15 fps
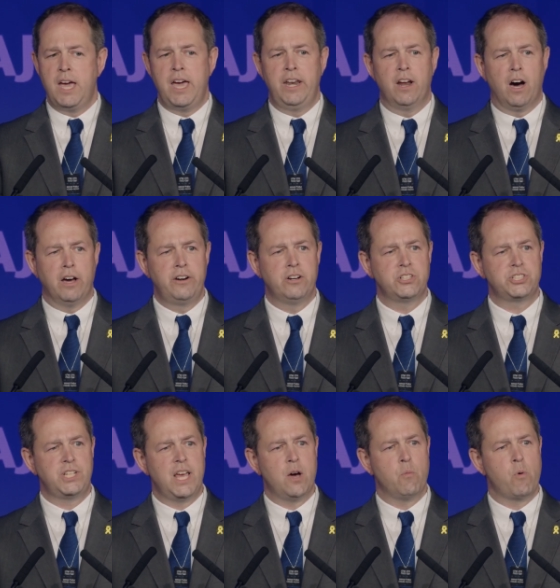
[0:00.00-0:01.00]
and
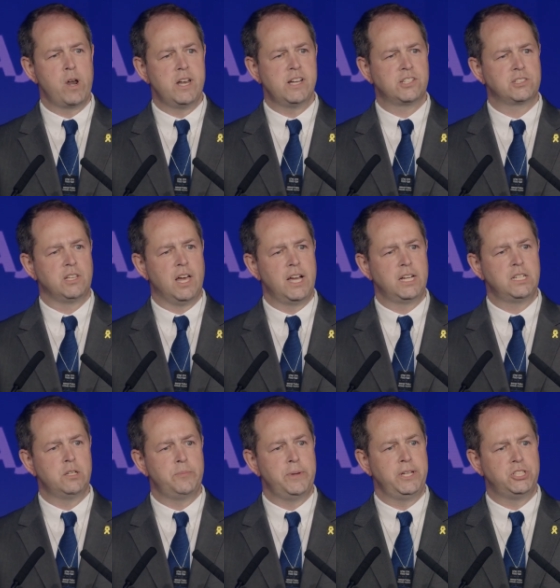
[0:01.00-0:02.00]
understand what it is like
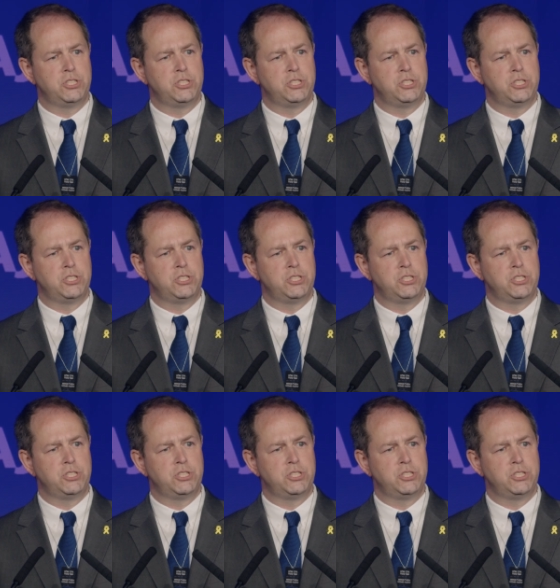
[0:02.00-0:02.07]
to be